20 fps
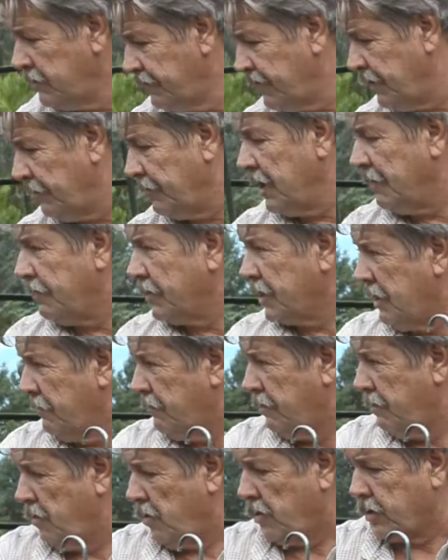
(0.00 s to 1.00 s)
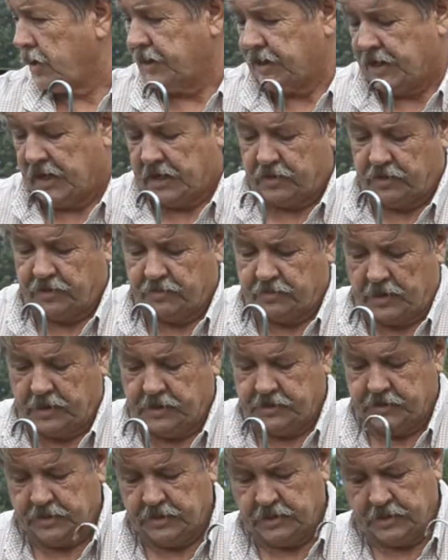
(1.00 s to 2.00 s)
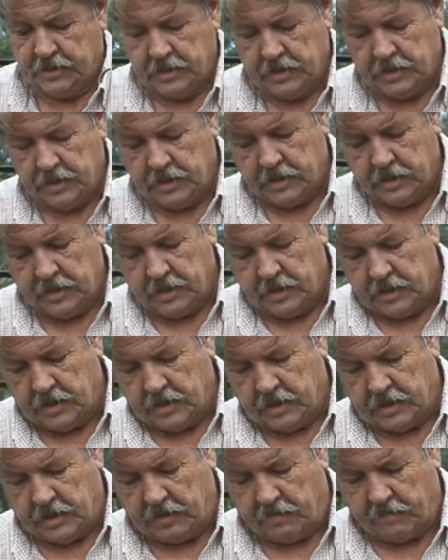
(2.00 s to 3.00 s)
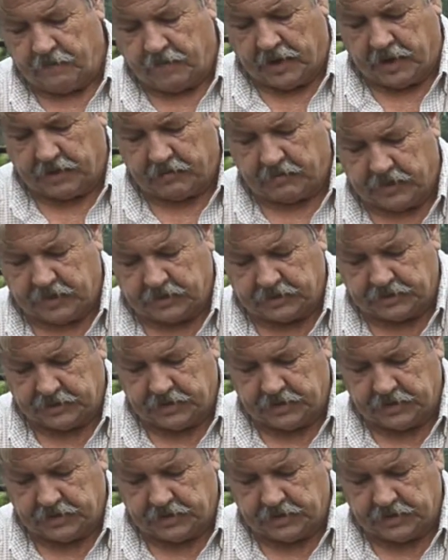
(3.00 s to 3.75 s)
Fill me up a couple more containers, please, of potting mix.